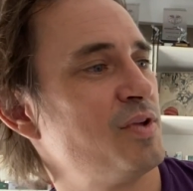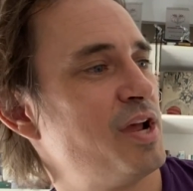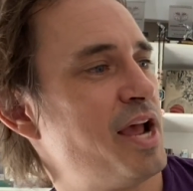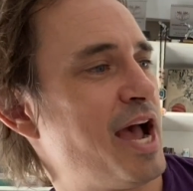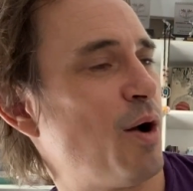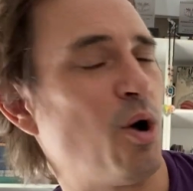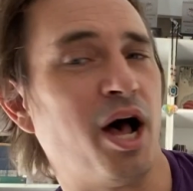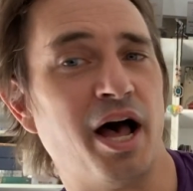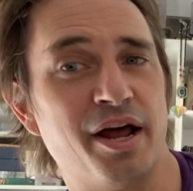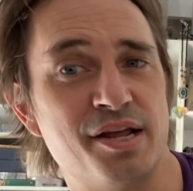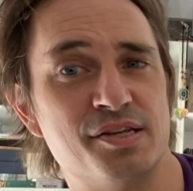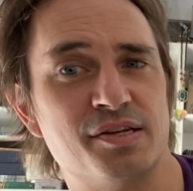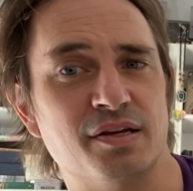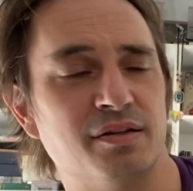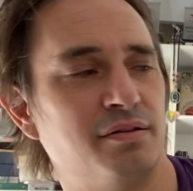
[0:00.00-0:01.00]
How hard
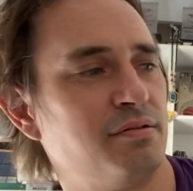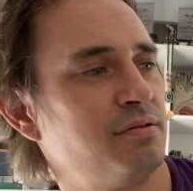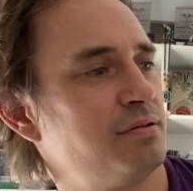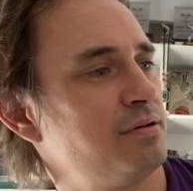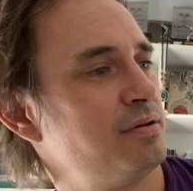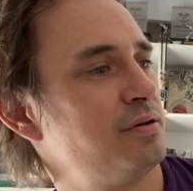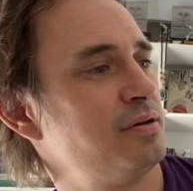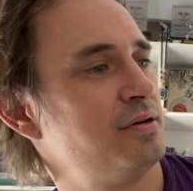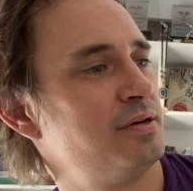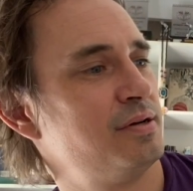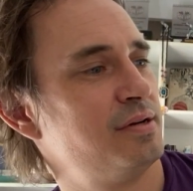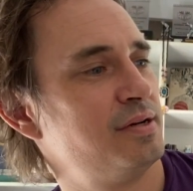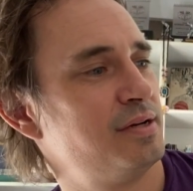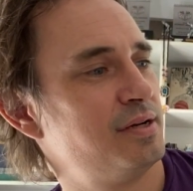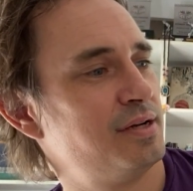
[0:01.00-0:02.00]
is it?
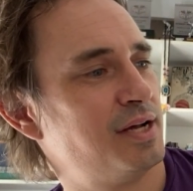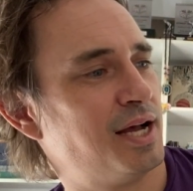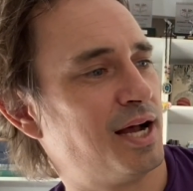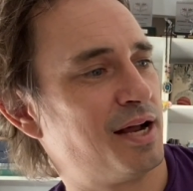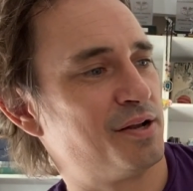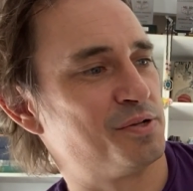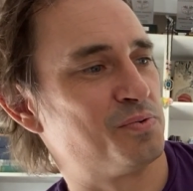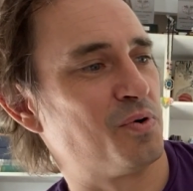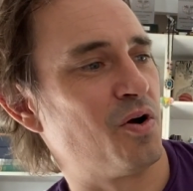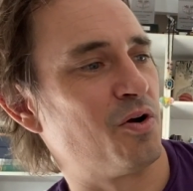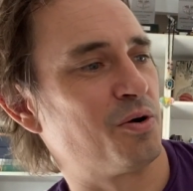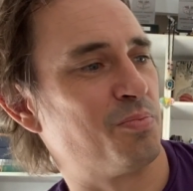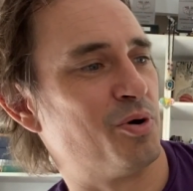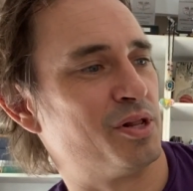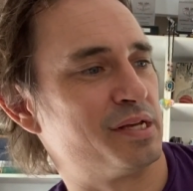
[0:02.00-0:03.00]
Hard as
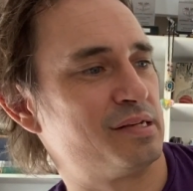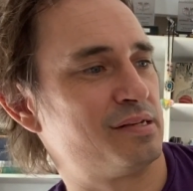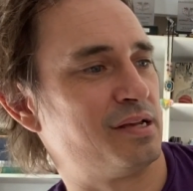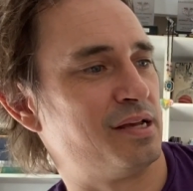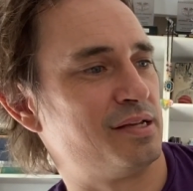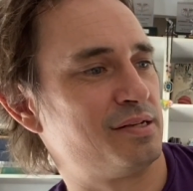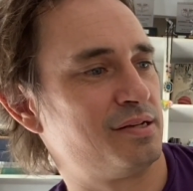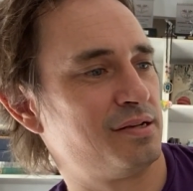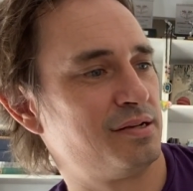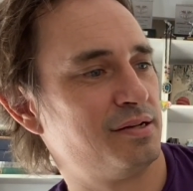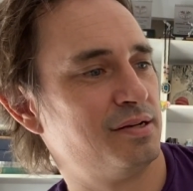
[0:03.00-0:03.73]
rock, Molly says.